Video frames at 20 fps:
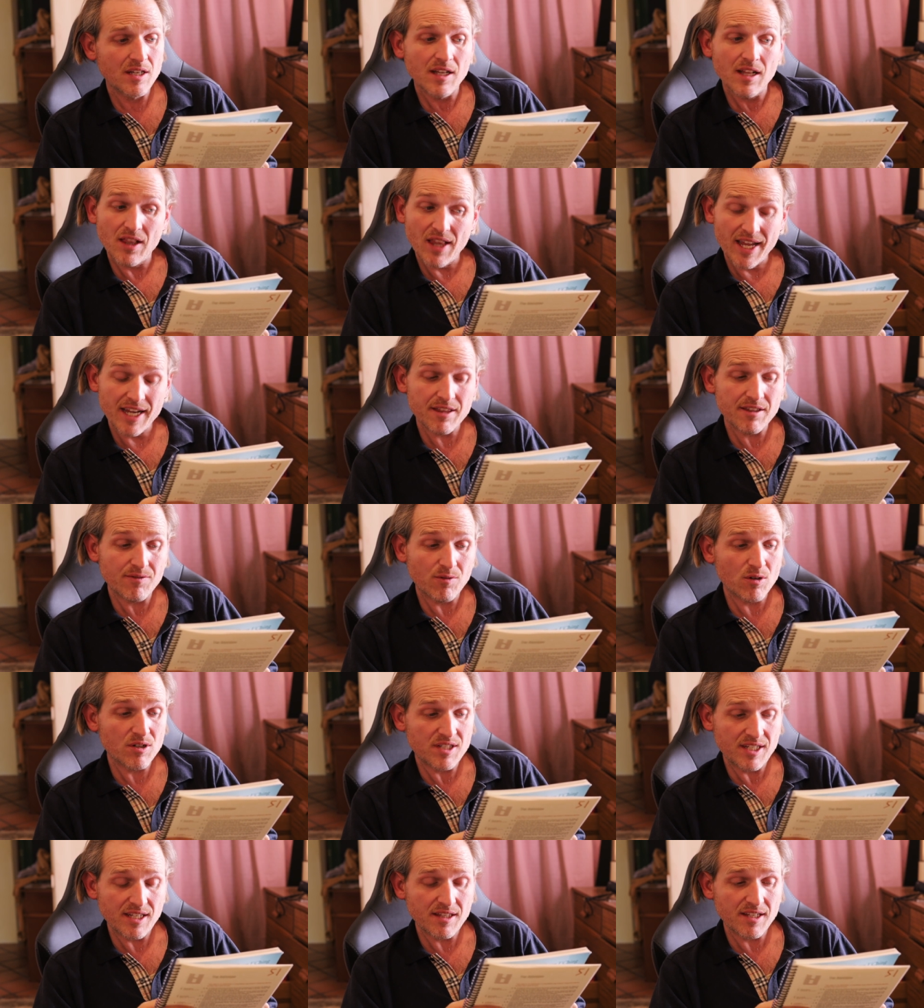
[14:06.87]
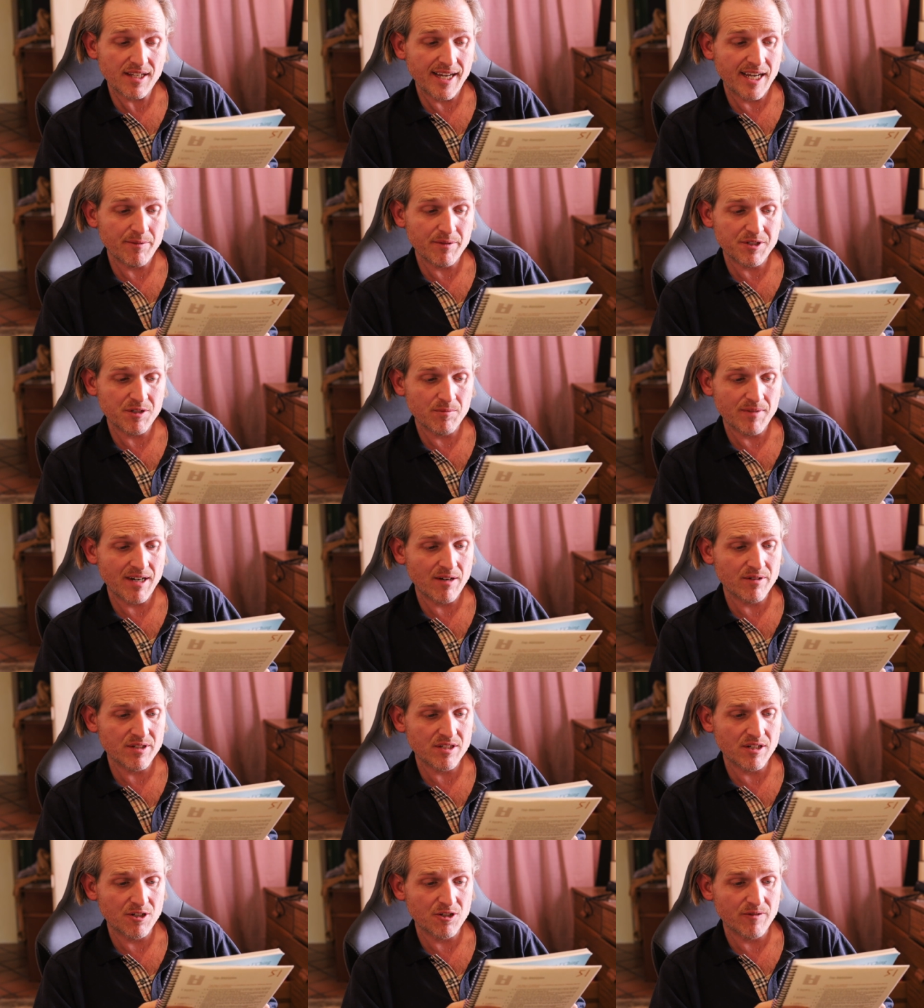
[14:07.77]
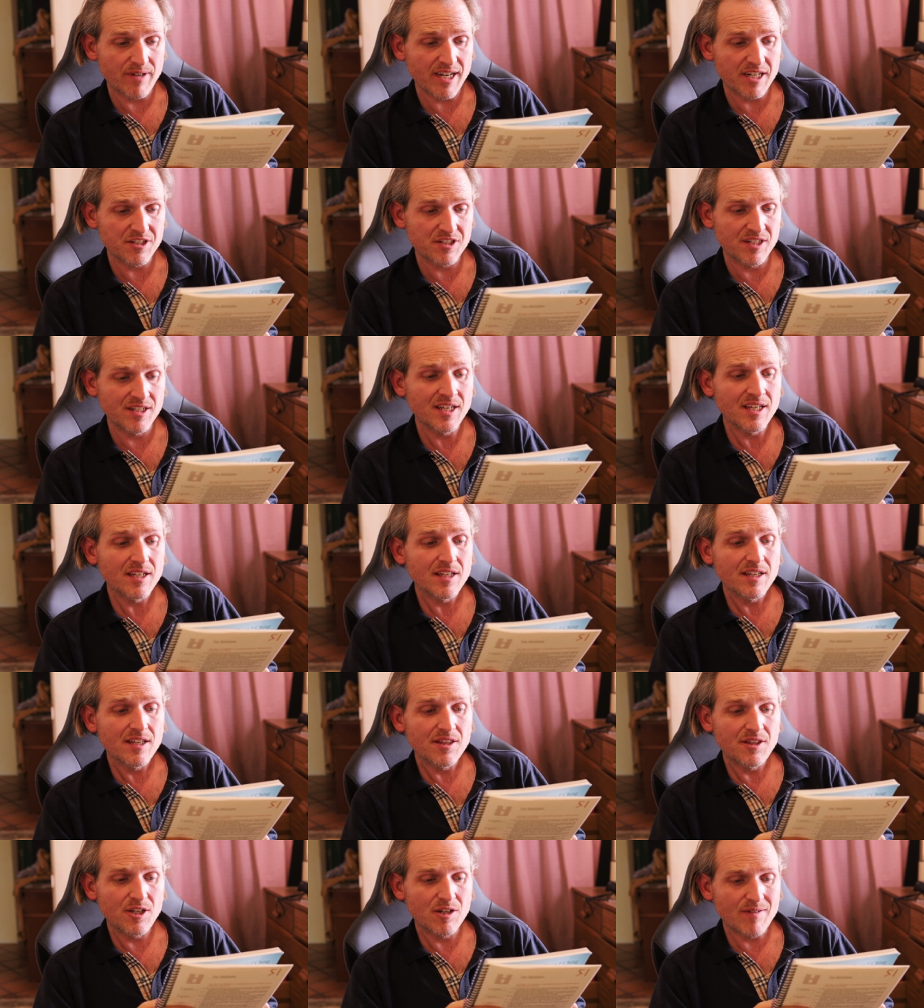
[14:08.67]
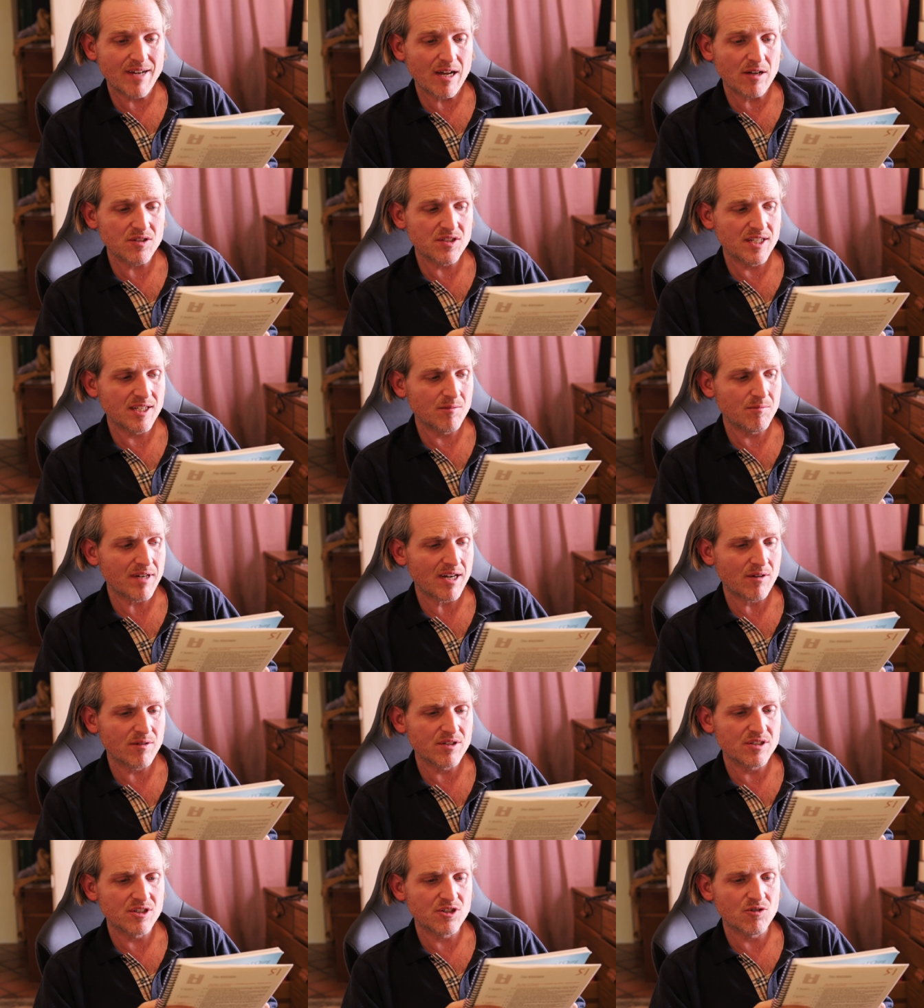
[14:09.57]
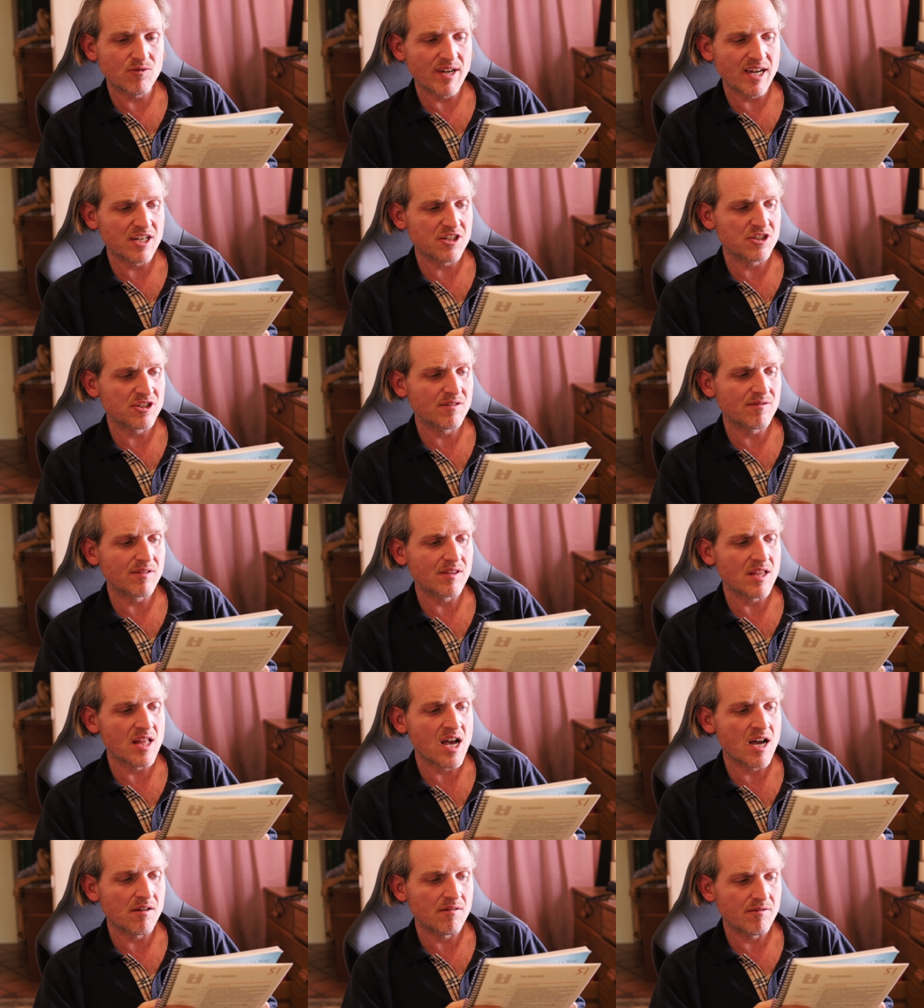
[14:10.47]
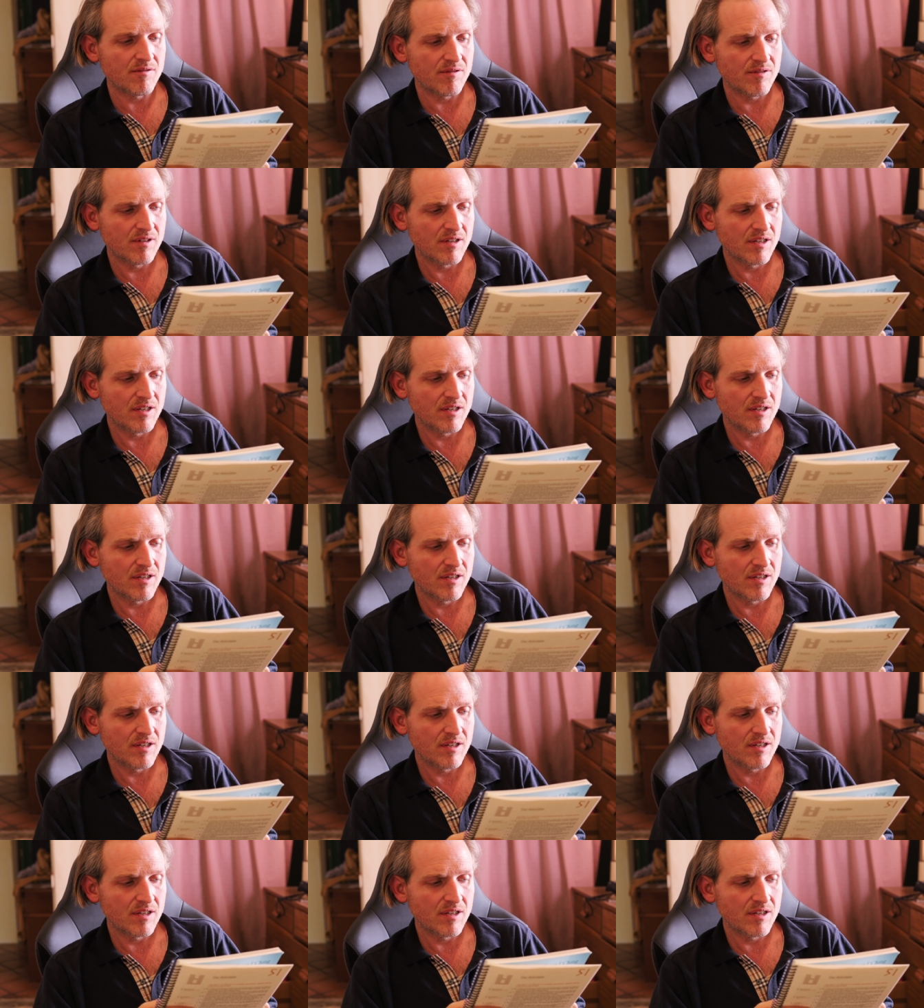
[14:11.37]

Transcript: Like the 14th gate, which empowers our direction, the arousing empowers the direction of love